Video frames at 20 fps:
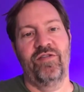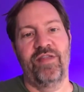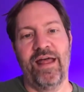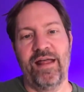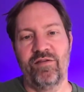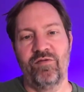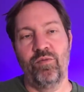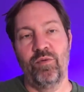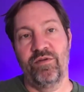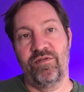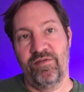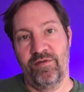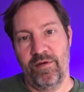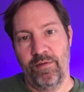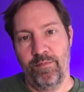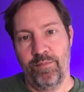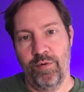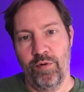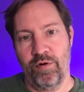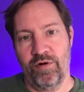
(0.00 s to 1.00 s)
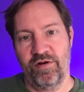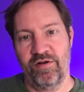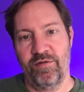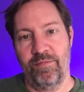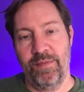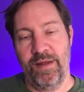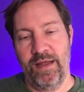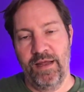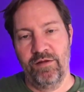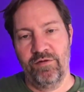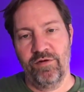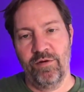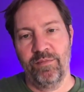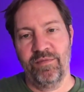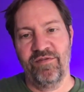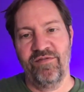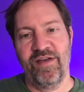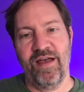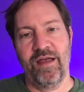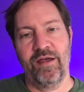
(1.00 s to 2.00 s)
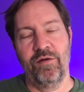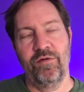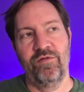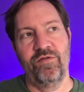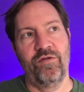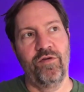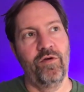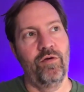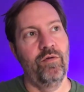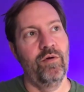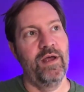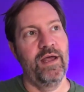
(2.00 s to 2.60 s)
That's what's important to me in terms of values too.